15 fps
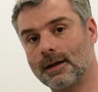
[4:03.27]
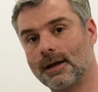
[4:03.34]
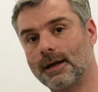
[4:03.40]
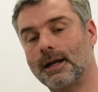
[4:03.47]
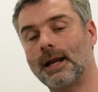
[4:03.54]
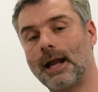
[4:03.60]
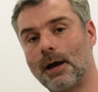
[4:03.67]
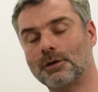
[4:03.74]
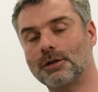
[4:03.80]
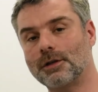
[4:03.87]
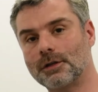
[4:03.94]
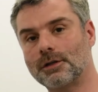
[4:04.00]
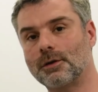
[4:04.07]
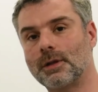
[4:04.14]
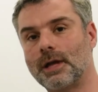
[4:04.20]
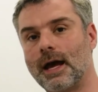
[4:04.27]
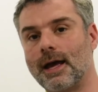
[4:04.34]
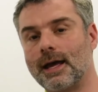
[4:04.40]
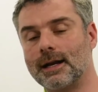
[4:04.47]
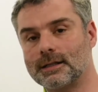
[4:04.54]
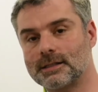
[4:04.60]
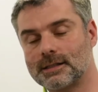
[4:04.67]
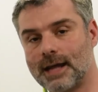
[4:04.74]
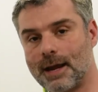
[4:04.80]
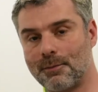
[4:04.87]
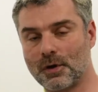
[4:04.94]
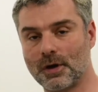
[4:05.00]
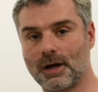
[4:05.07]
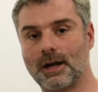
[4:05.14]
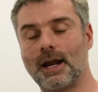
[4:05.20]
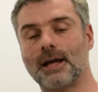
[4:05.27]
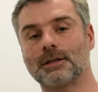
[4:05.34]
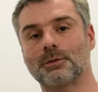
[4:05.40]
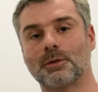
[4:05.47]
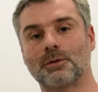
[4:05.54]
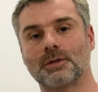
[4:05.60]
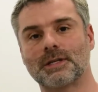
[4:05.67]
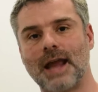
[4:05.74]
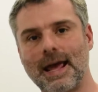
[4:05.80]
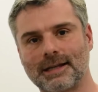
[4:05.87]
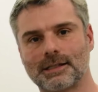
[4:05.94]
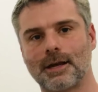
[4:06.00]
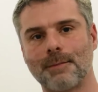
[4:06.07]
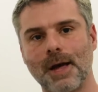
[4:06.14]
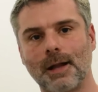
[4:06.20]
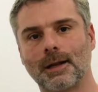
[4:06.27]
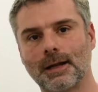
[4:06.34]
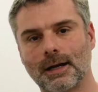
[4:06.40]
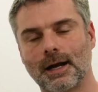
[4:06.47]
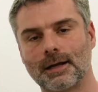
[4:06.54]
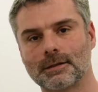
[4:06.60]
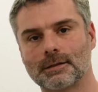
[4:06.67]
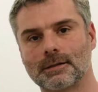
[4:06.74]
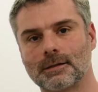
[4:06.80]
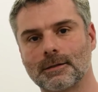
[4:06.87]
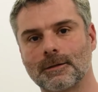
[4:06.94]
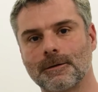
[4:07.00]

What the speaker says: it allowed you to do that in a separate class, which was an XML class.